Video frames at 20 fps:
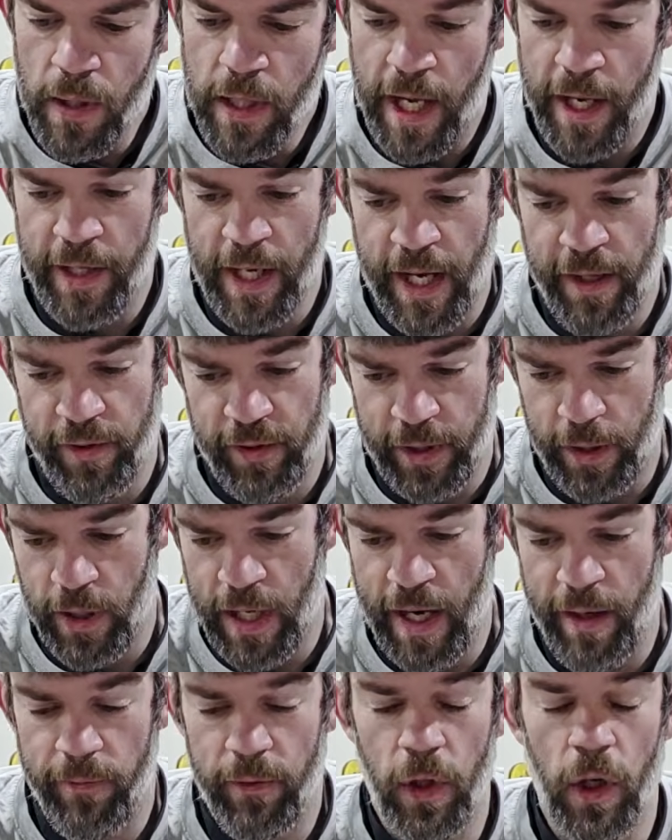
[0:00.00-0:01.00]
And they still
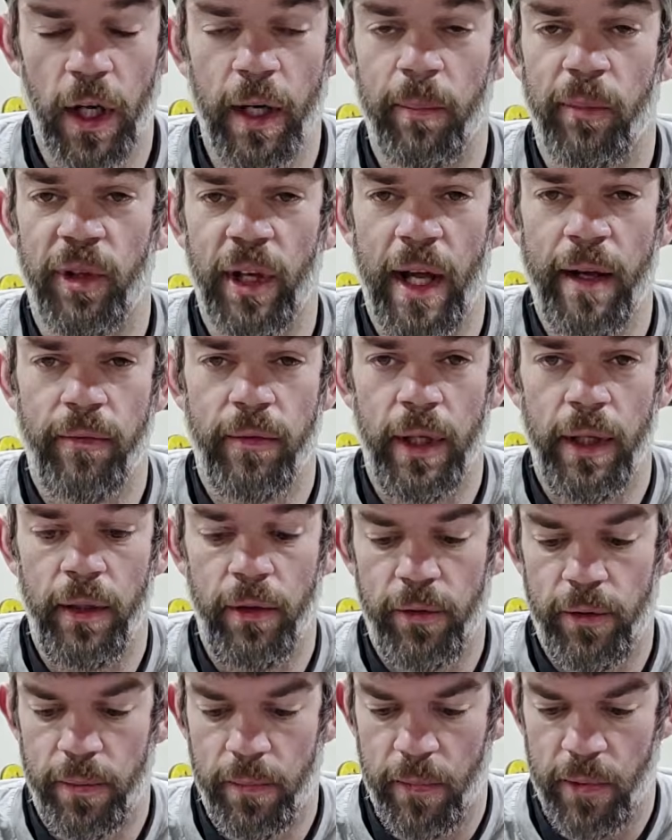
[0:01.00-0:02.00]
have grip
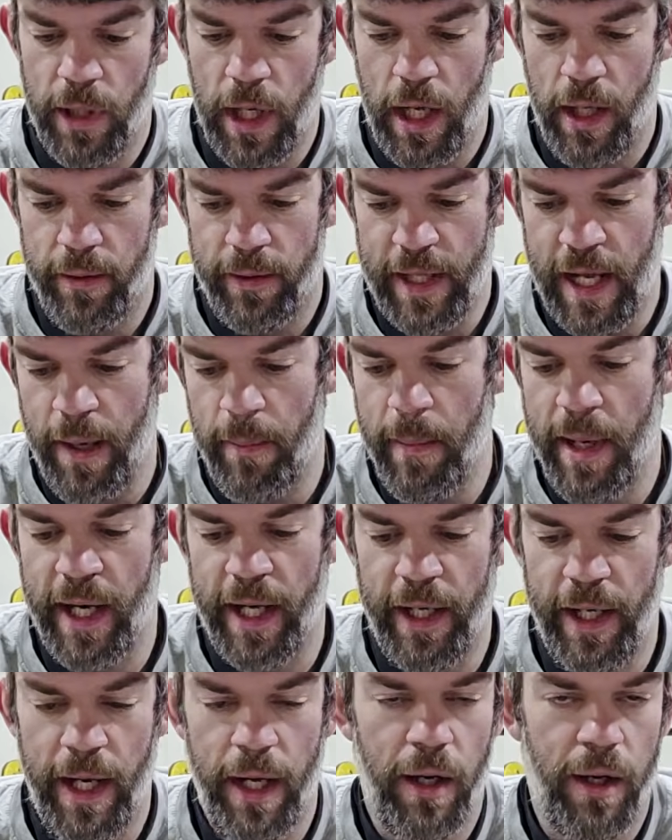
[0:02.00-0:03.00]
safeties. Not that
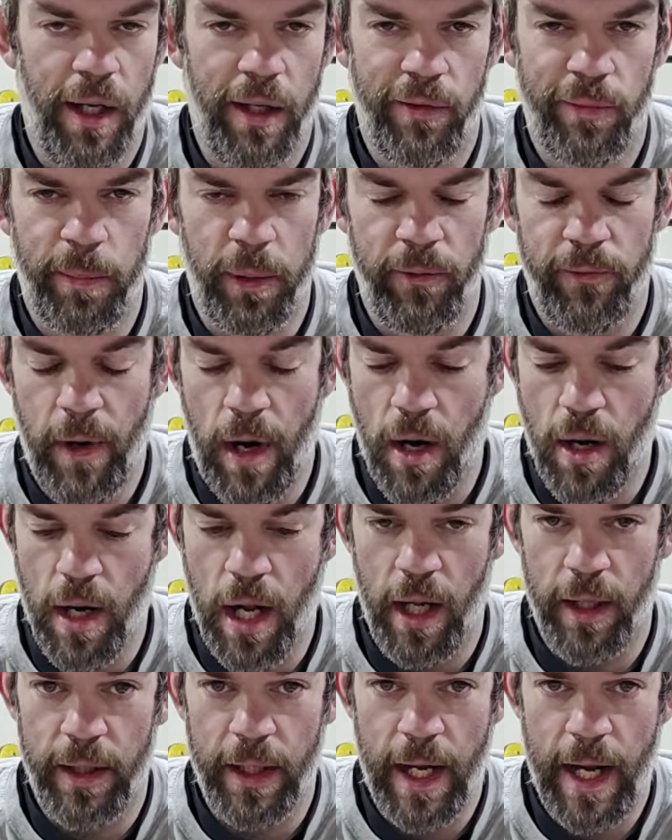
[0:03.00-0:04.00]
big a deal. I just prefer
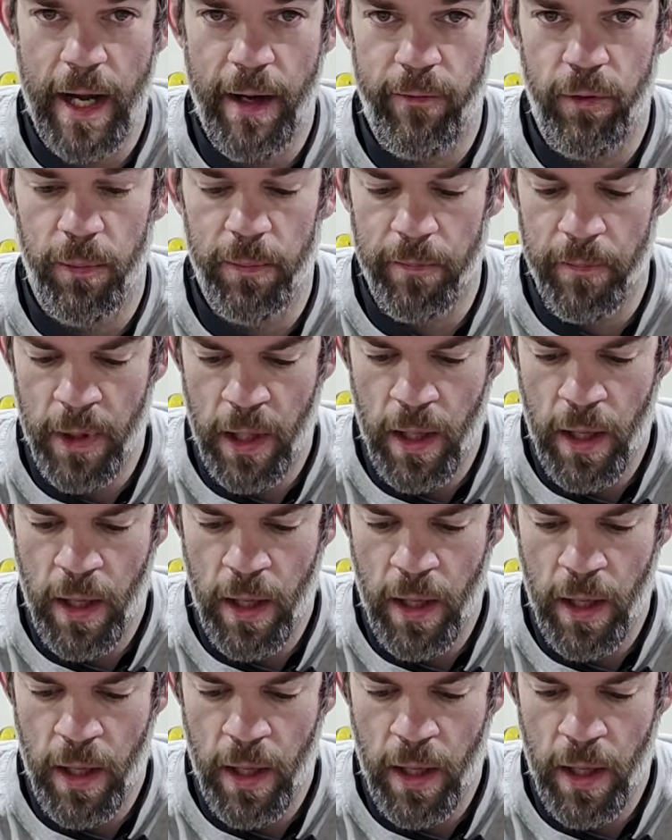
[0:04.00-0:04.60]
not to have them.